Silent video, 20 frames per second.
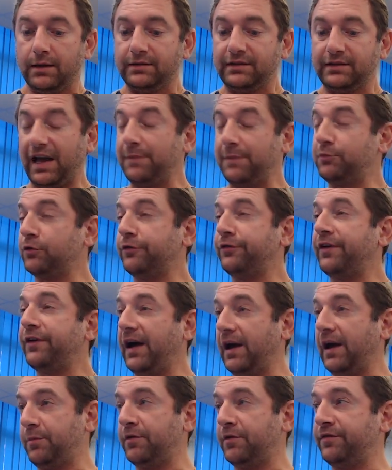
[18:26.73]
Types of
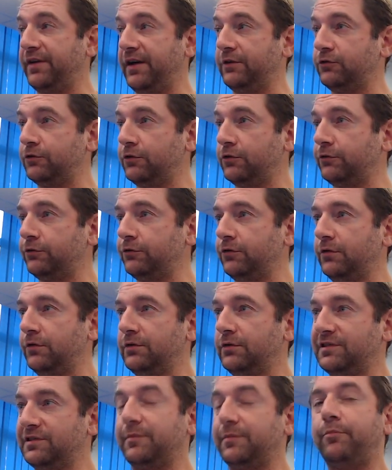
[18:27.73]
hypervisors
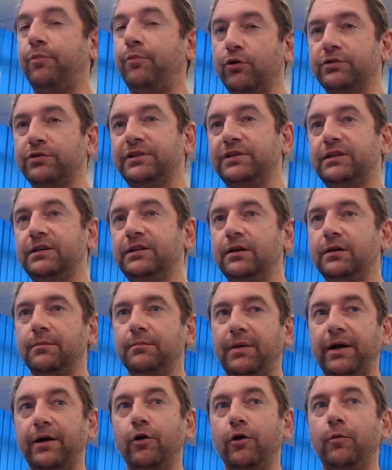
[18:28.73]
supported
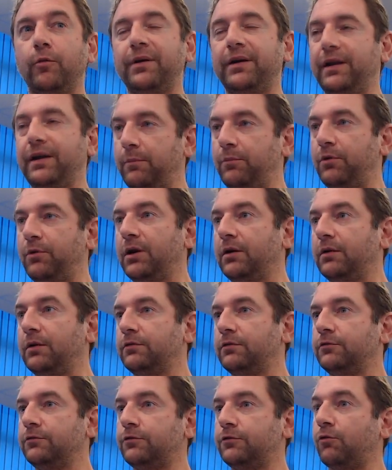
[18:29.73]
by OpenNebula.
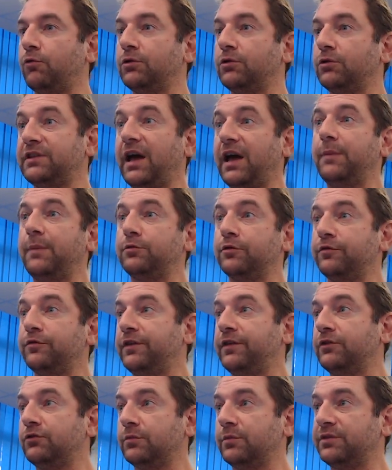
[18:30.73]
So what types of
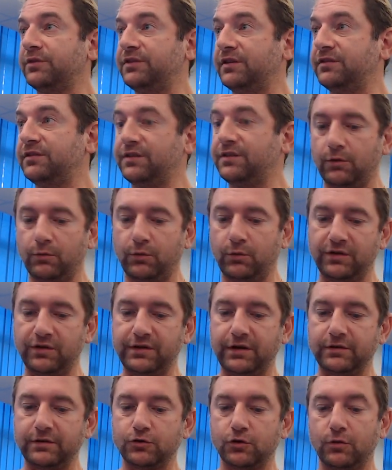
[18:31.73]
virtual machines can we
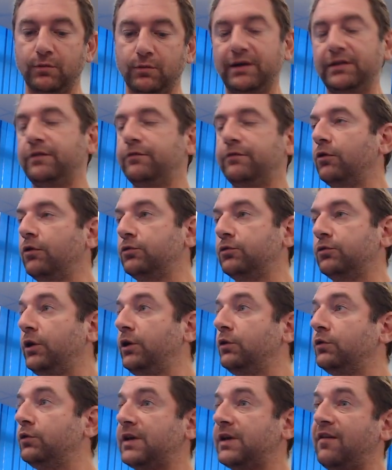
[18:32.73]
start? So by default, we
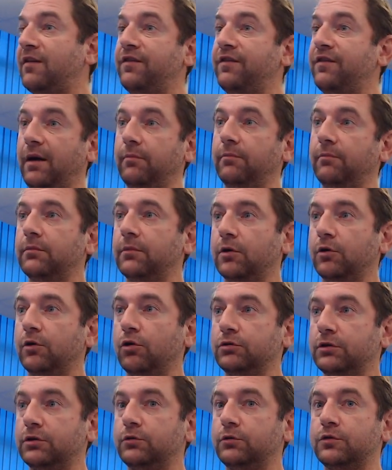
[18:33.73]
use KVM in
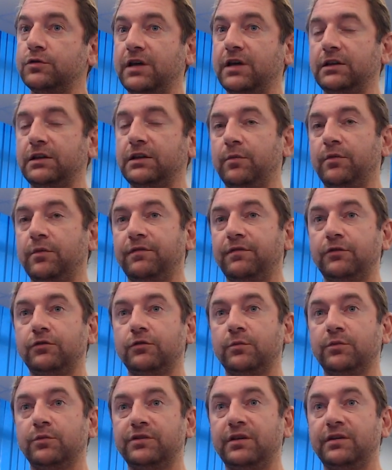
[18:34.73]
order to start up the
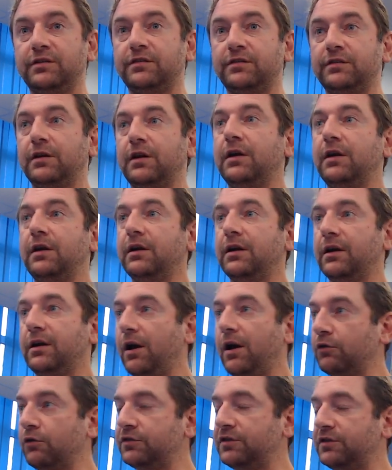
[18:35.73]
virtual machines in
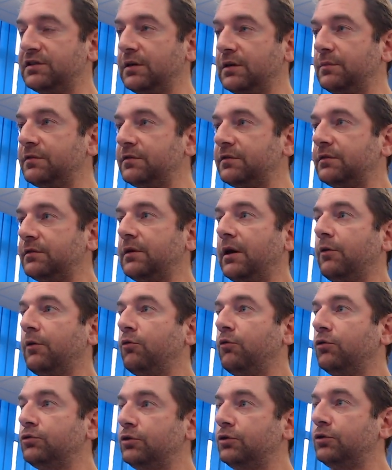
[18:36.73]
our systems. I
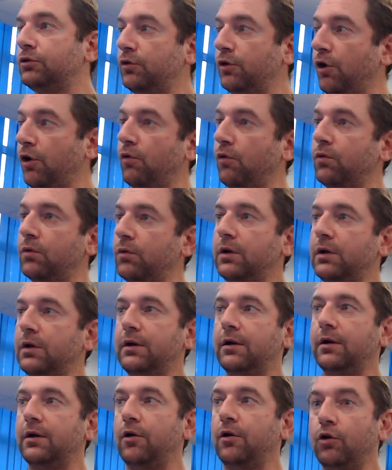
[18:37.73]
want you to know
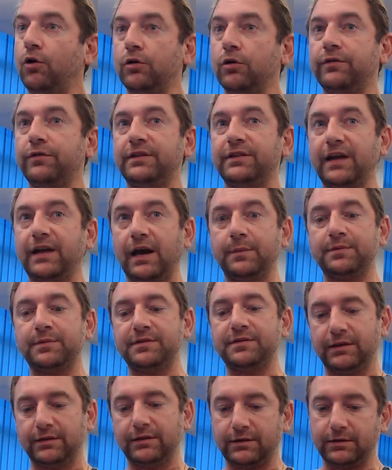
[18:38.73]
all of the types
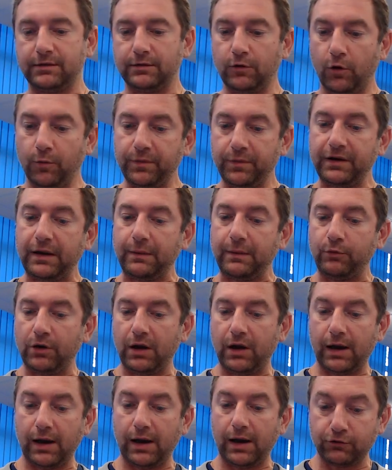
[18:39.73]
that
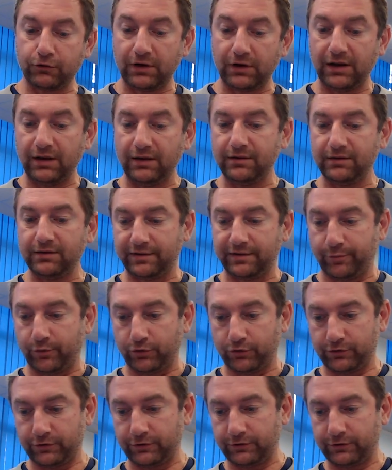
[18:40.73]
OpenNebula actually
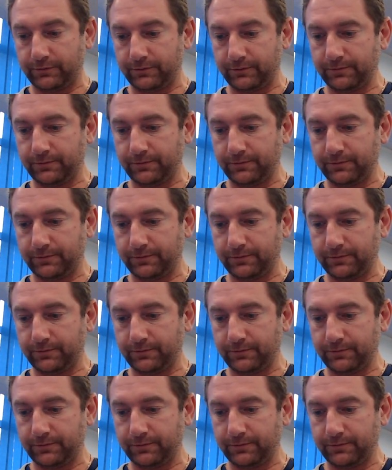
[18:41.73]
supports.